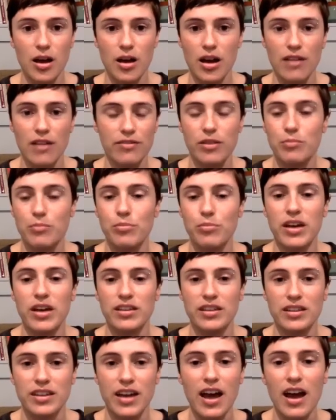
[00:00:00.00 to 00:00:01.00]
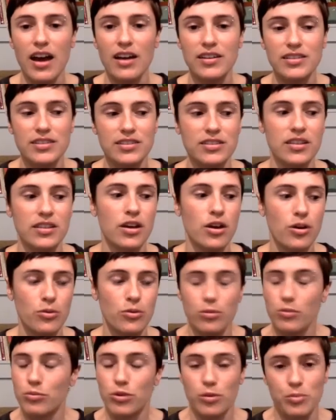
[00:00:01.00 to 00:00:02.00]
of companion cats
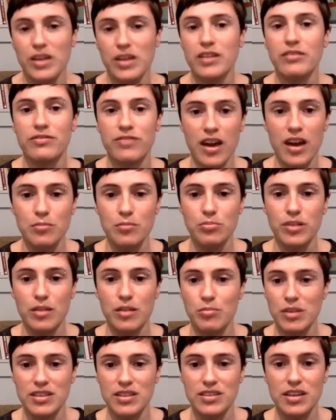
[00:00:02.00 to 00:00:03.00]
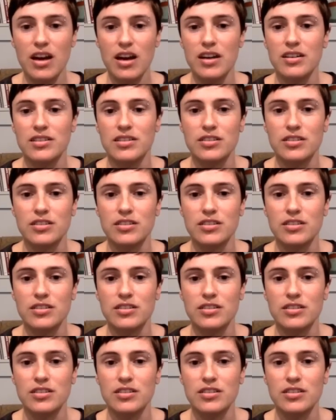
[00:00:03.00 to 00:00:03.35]
were being fed plant-based diets.